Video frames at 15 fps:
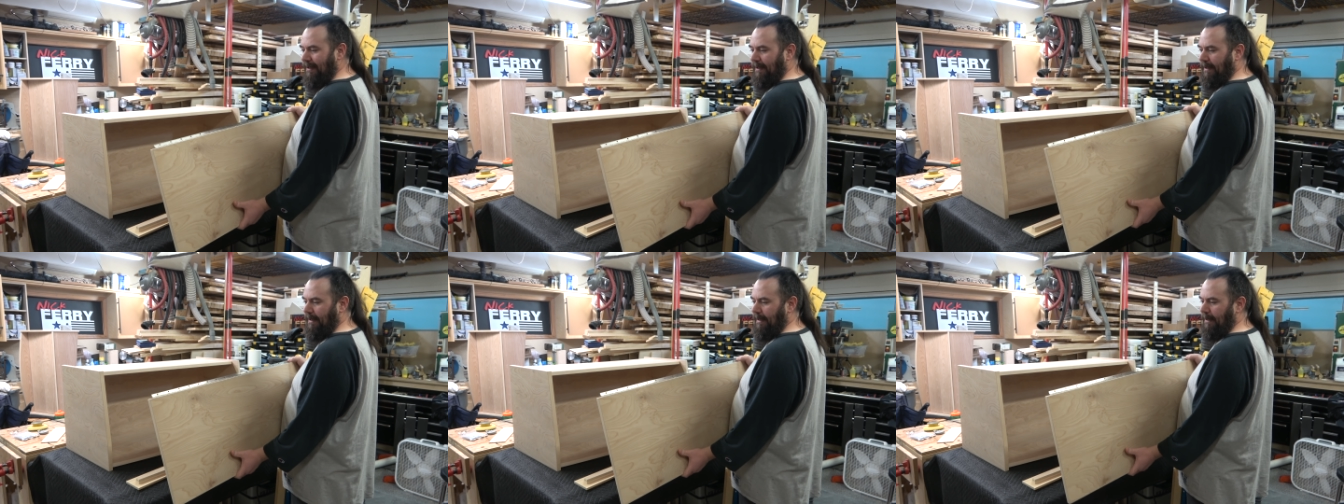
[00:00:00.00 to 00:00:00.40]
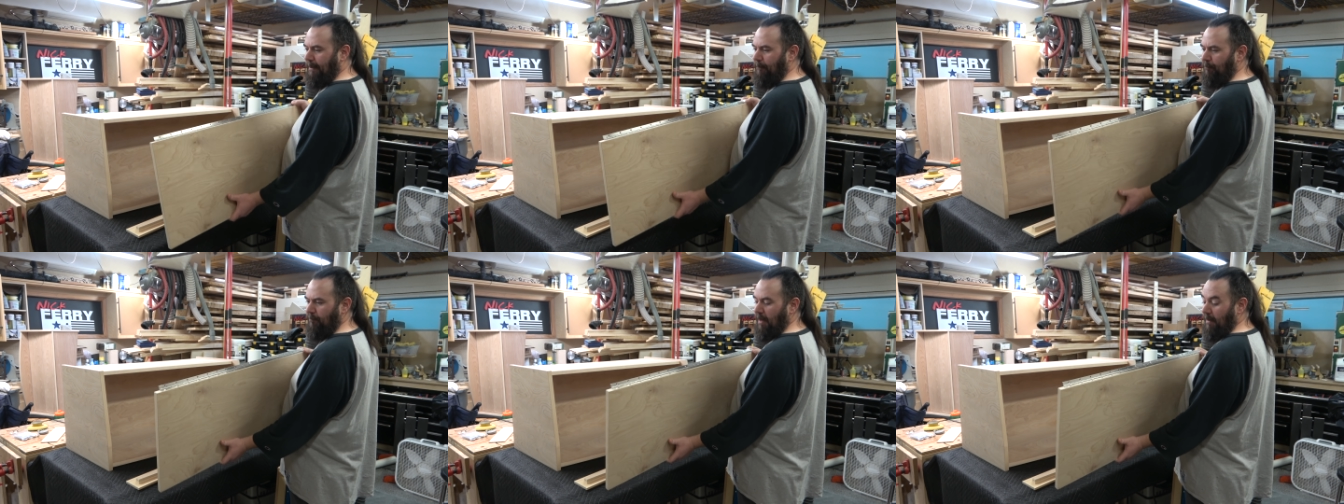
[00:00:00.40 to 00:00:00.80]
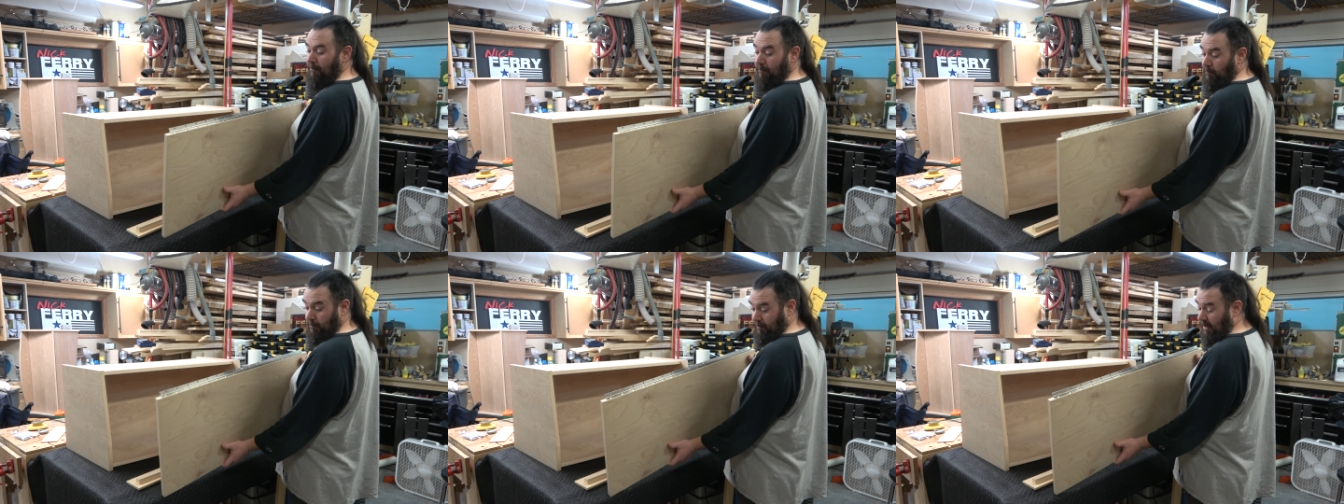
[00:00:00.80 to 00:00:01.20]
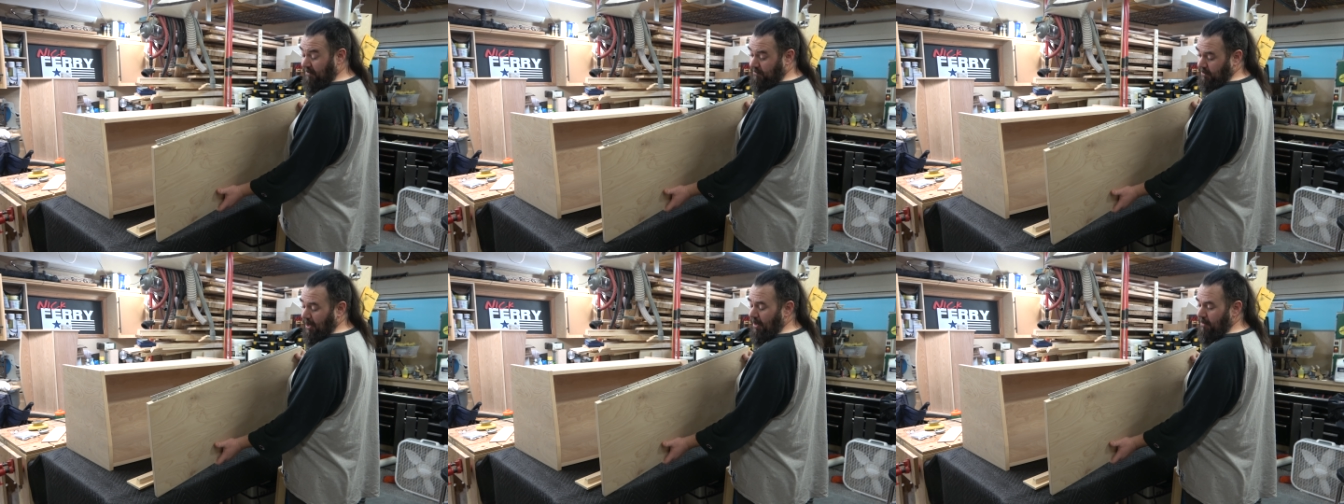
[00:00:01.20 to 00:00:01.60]
Um, and
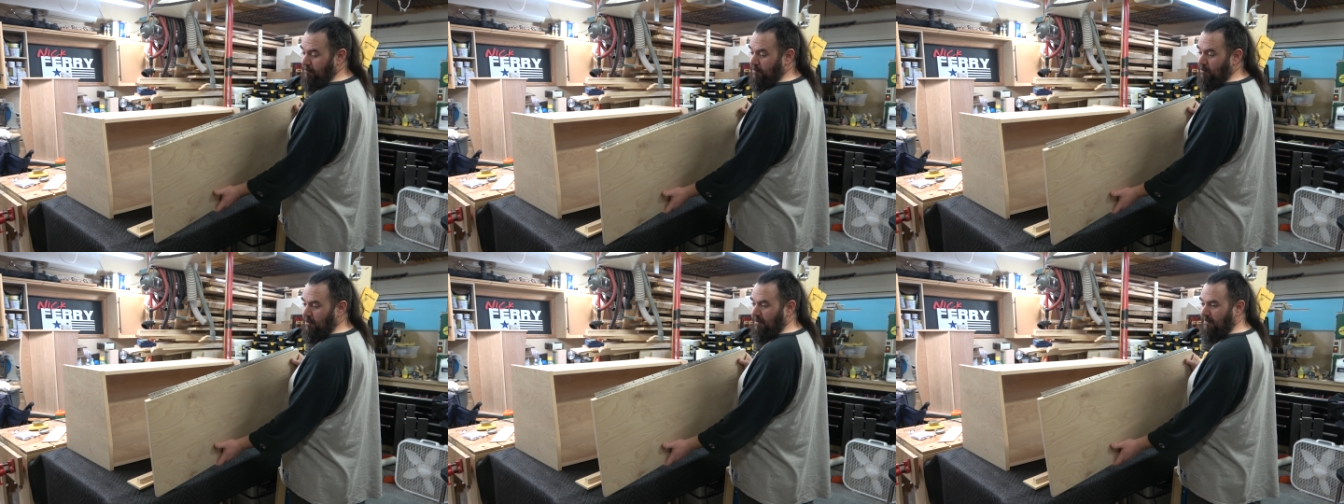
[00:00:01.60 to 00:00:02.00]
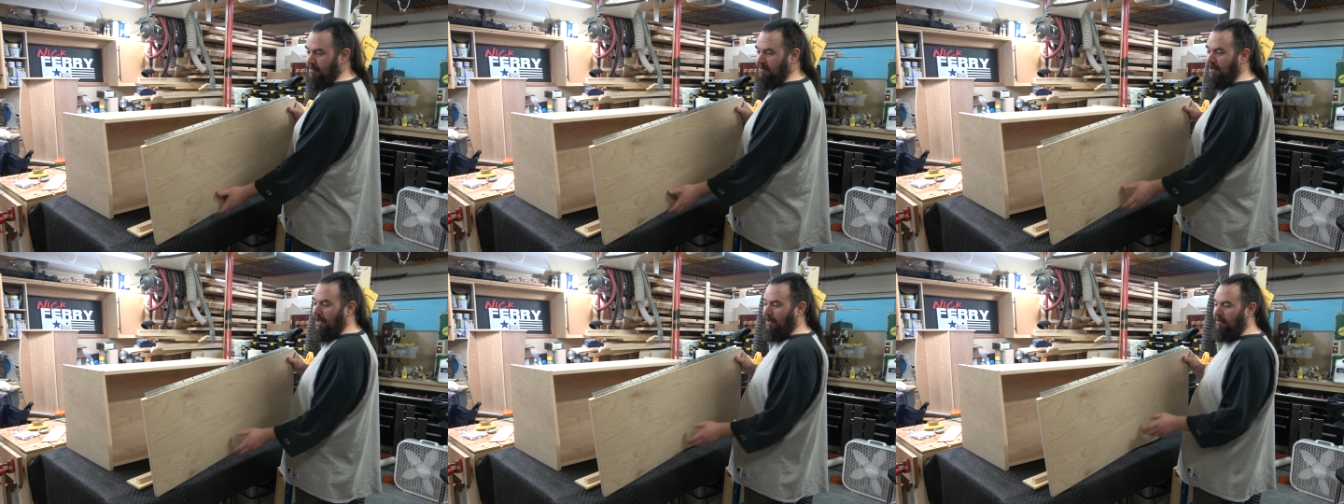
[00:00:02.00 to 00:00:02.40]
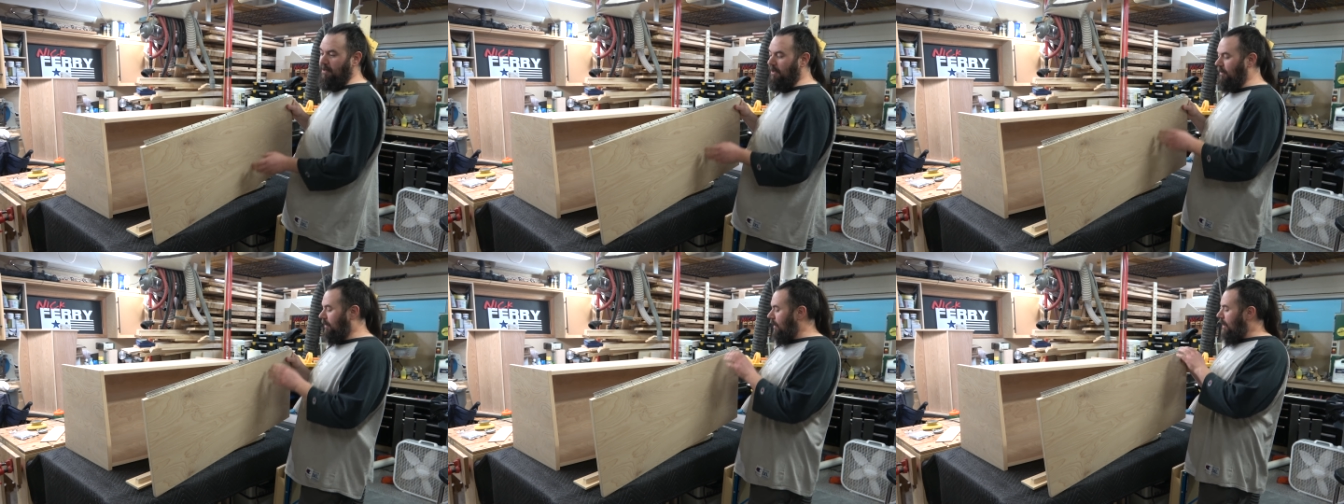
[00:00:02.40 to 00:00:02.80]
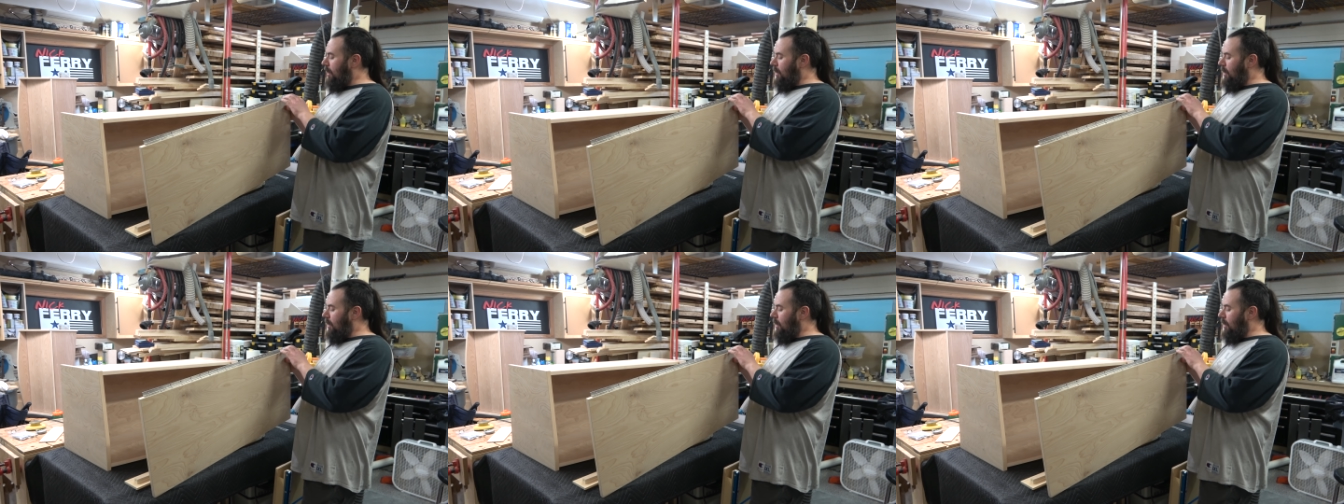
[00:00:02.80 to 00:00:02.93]
that's kind of the beauty of this technique.